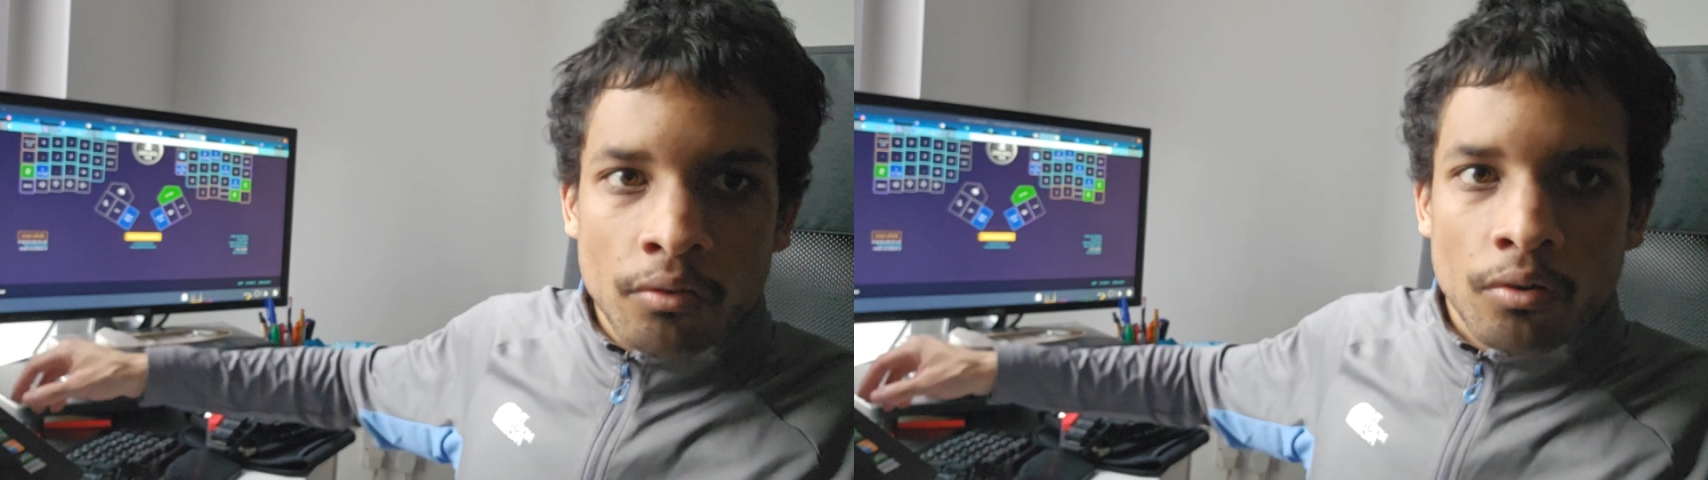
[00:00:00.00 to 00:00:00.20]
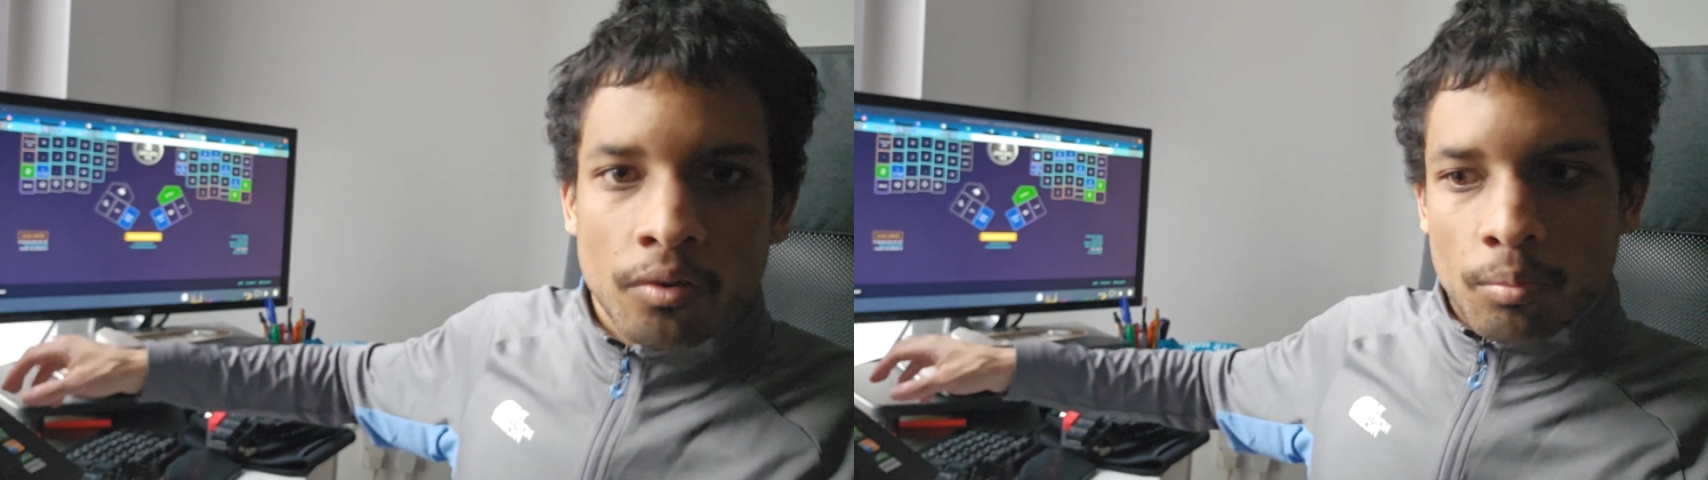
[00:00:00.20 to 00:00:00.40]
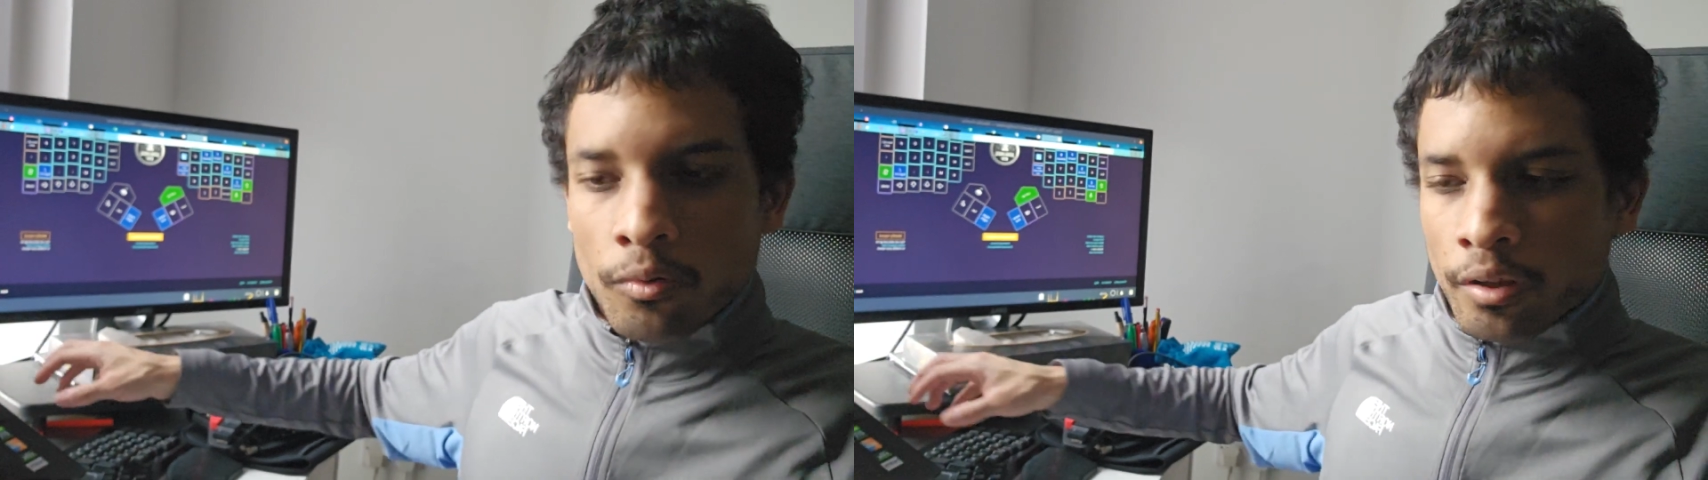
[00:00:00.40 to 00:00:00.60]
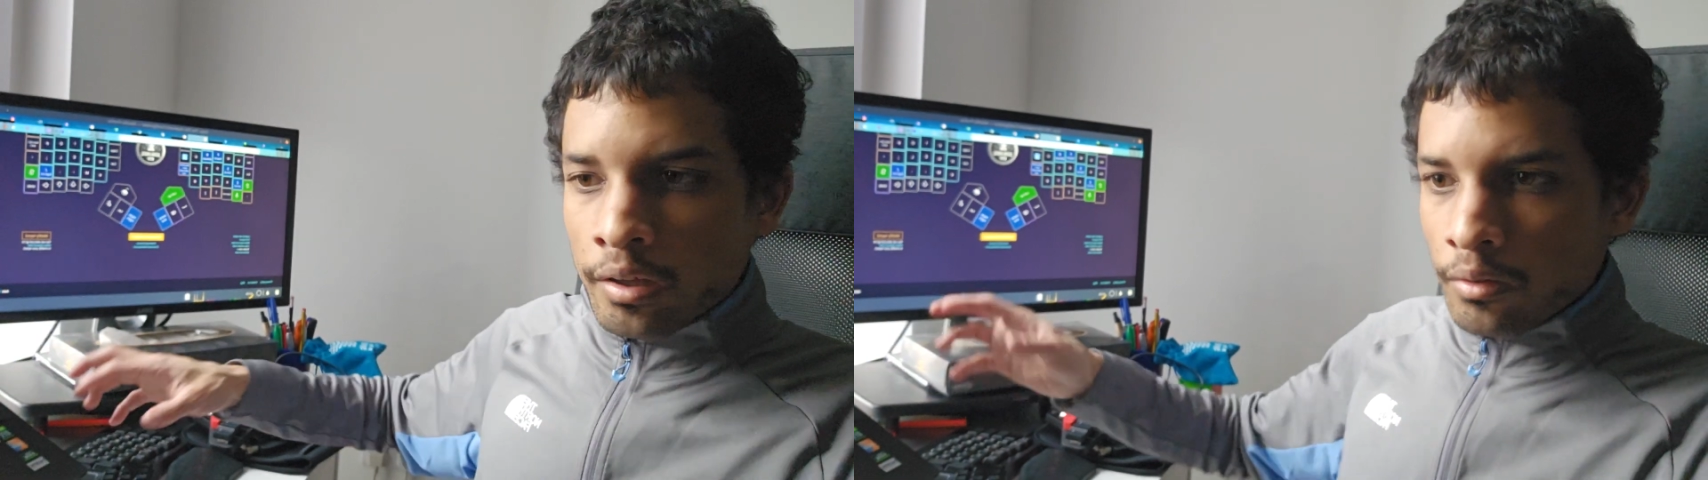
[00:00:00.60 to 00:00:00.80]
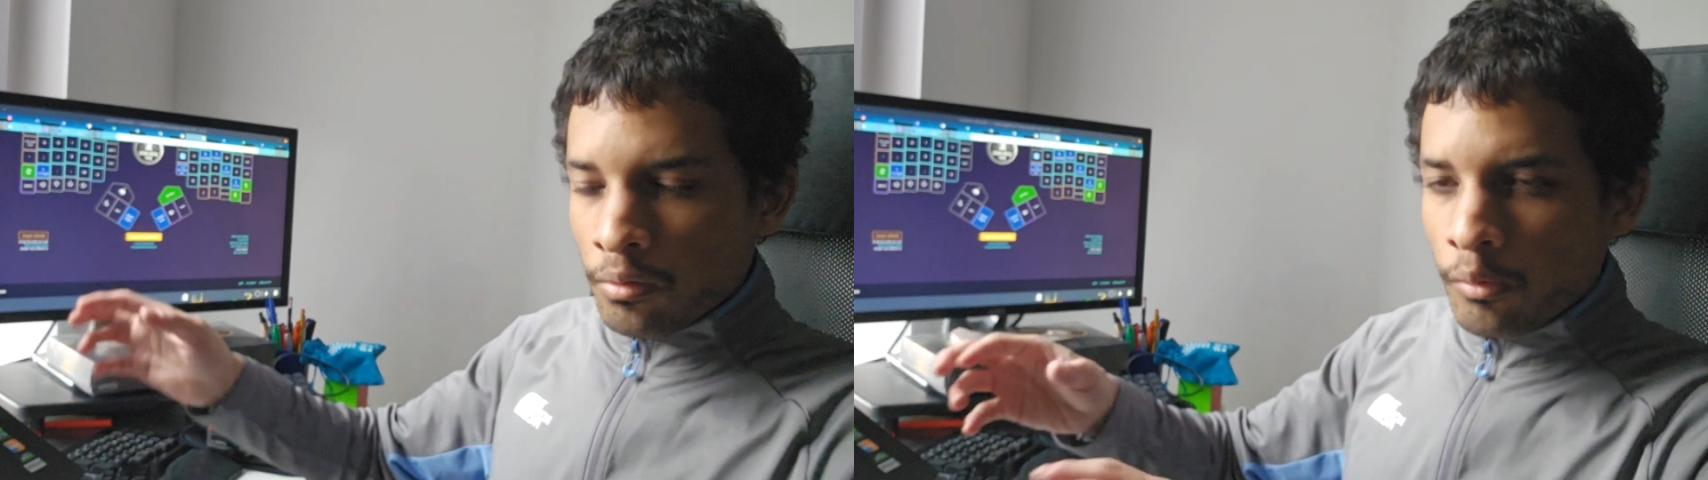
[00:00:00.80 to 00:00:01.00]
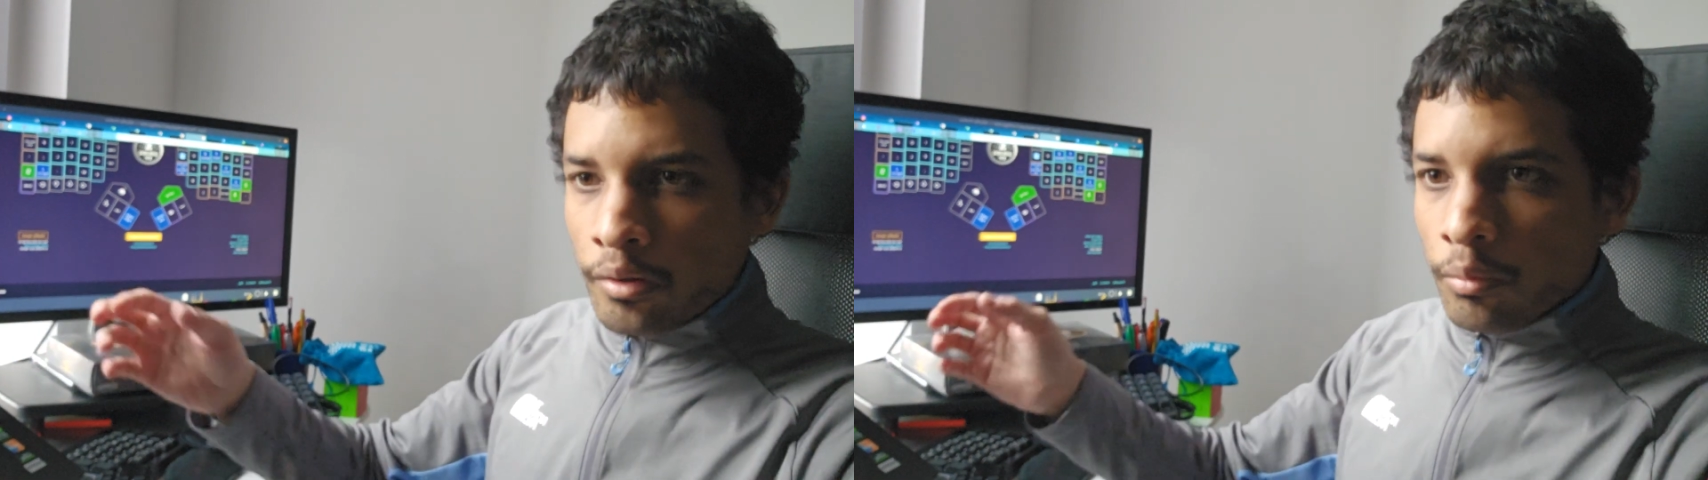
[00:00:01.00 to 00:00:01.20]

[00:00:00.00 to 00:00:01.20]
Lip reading: so it's more like a grid